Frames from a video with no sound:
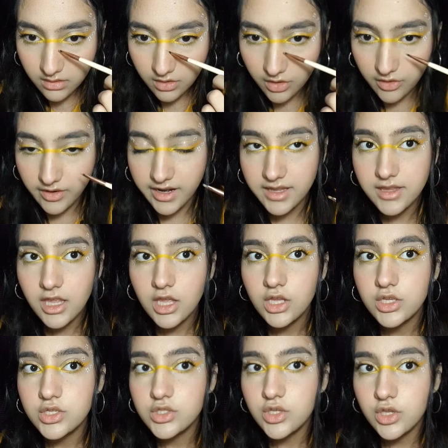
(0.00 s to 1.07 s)
Alright,
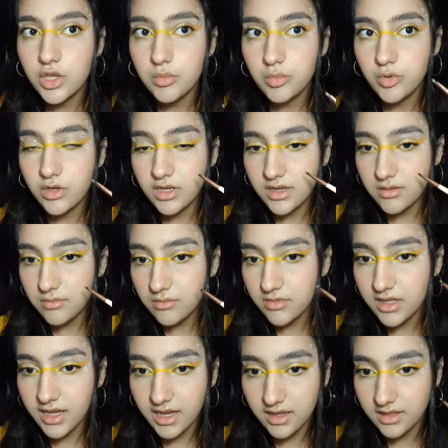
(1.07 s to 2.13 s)
so you put them
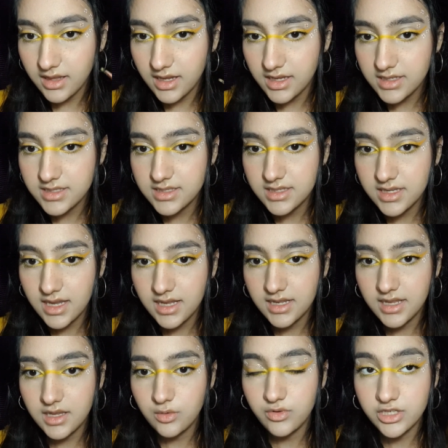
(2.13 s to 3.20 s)
like this, and
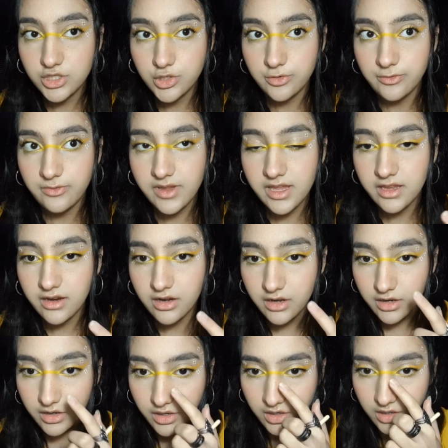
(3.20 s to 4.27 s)
then with your finger,